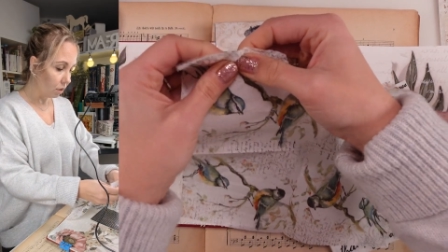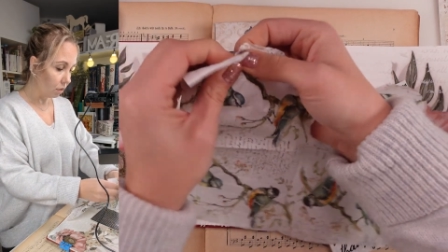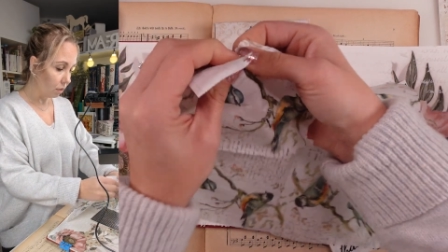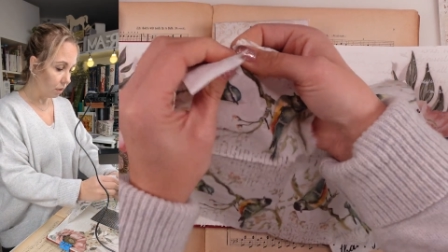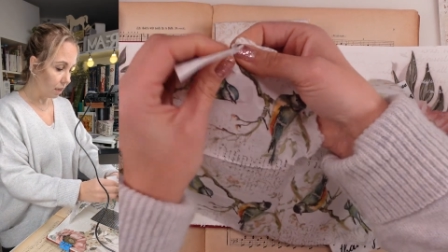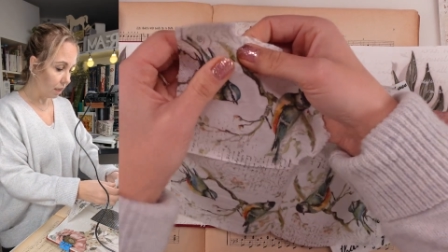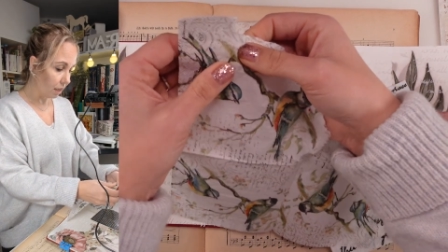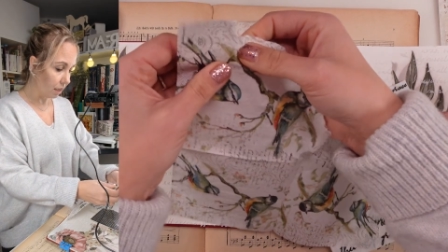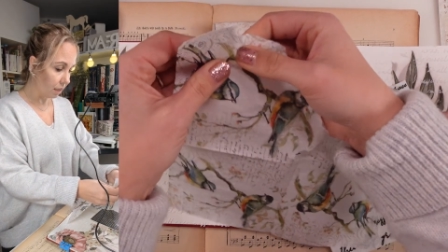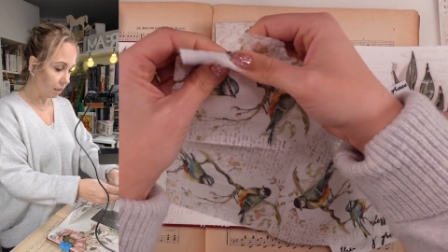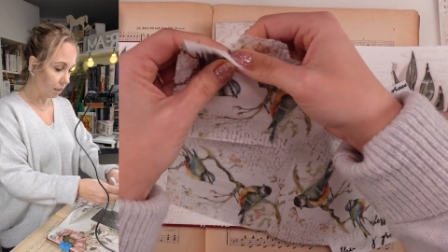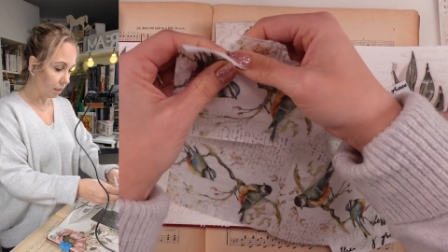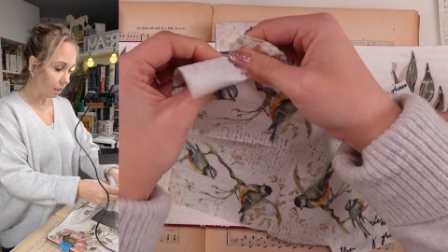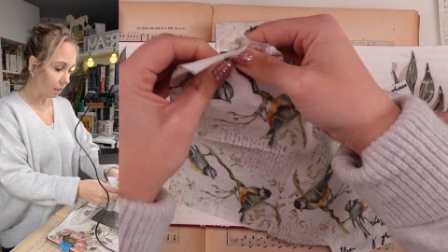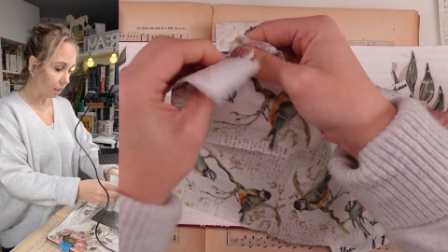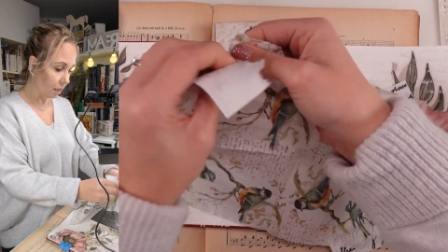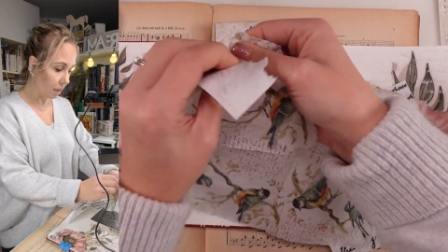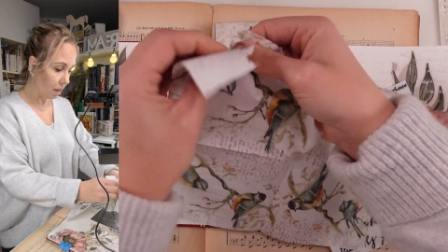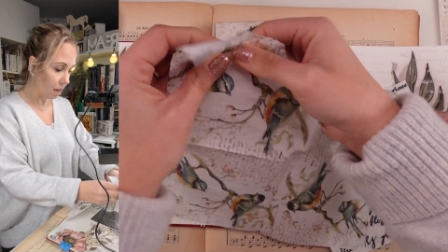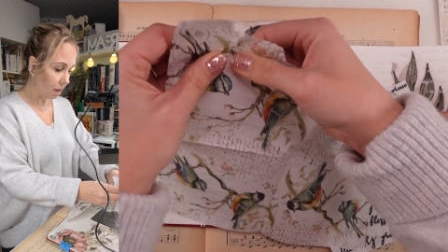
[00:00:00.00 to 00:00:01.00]
get
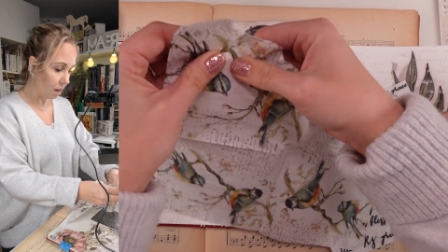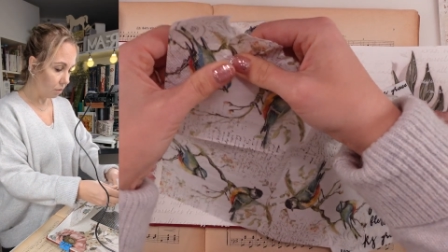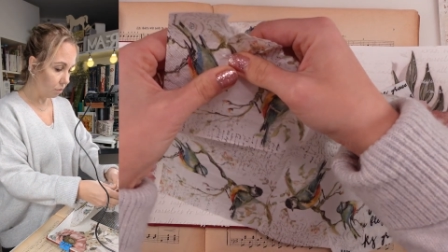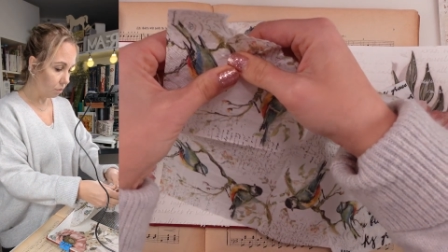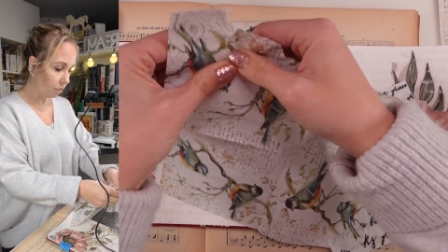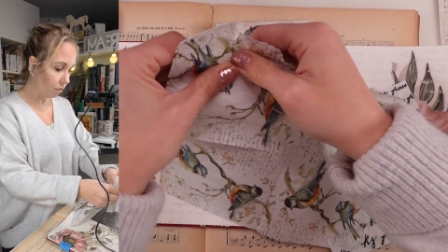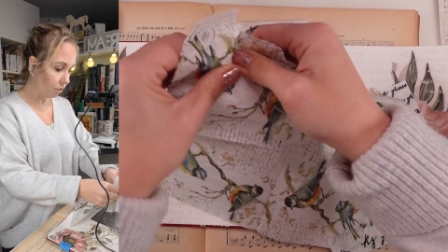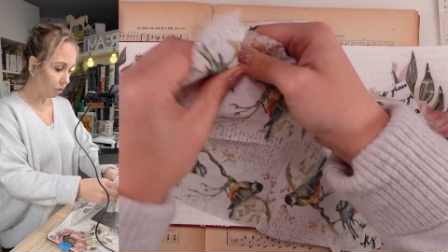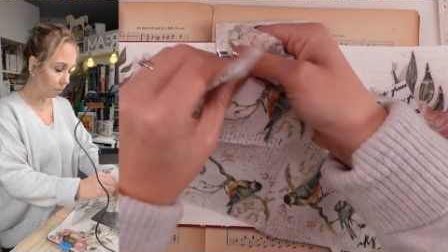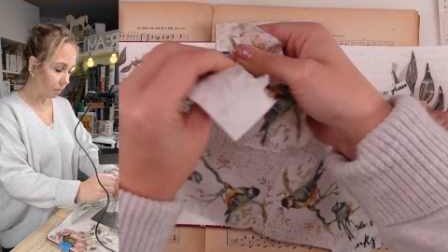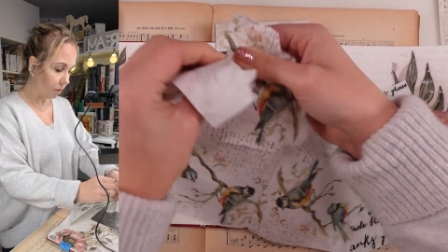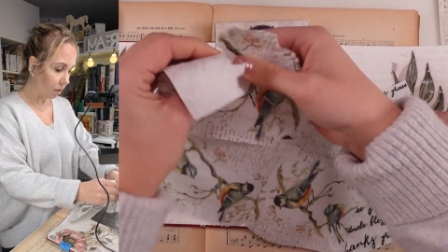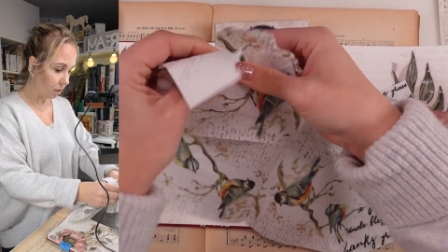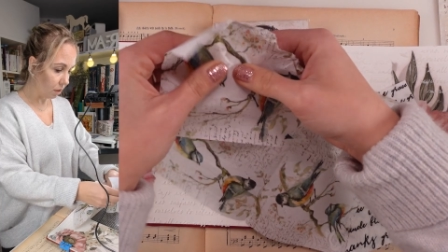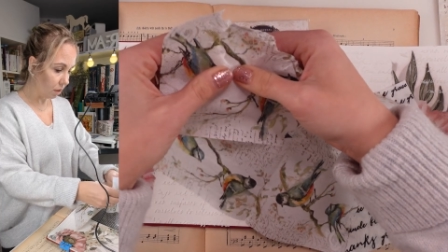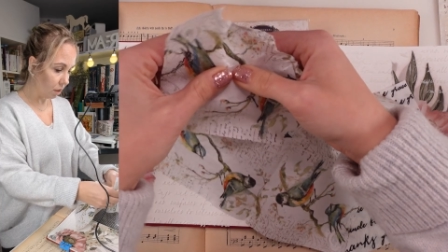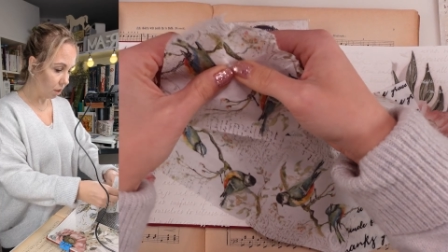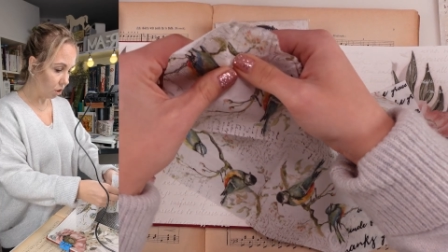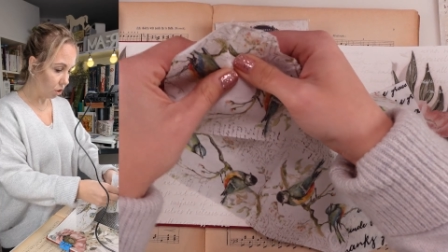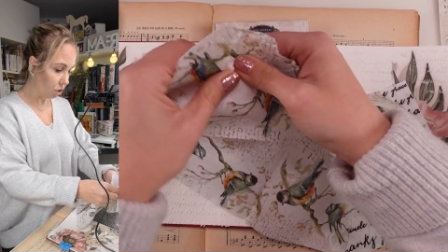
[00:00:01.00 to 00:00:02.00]
it out from the
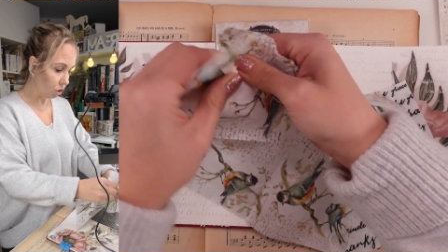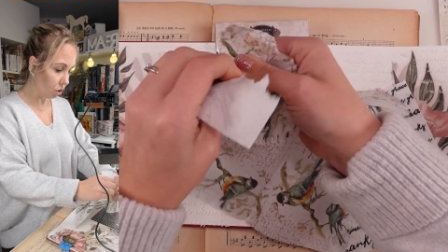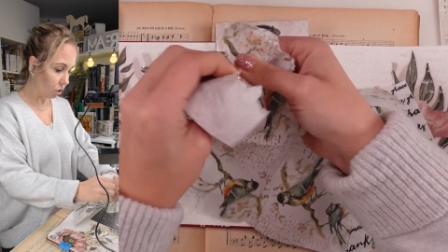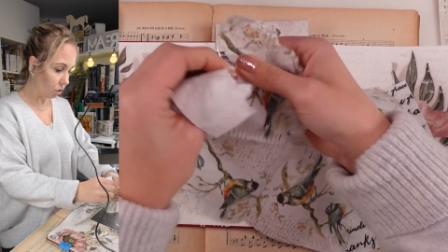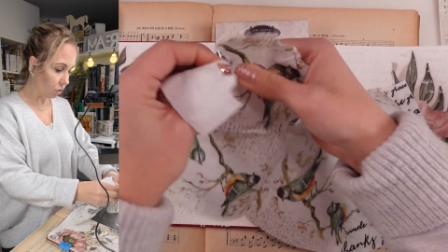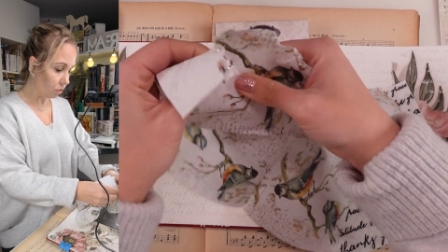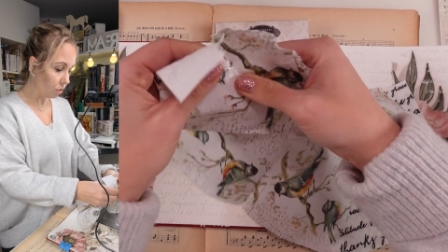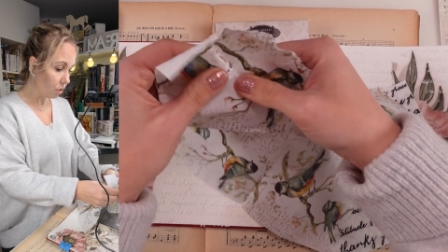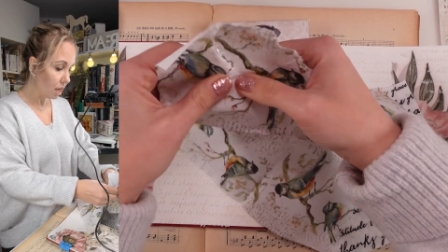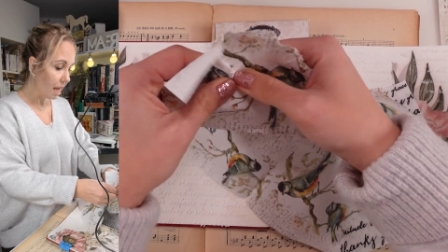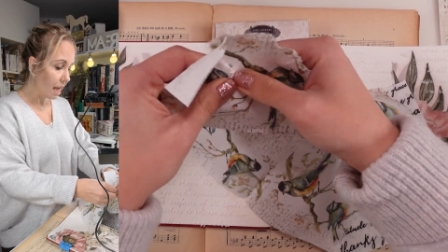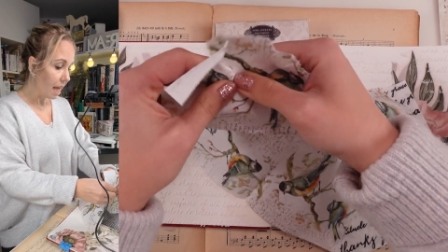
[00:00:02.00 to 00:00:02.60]
tissue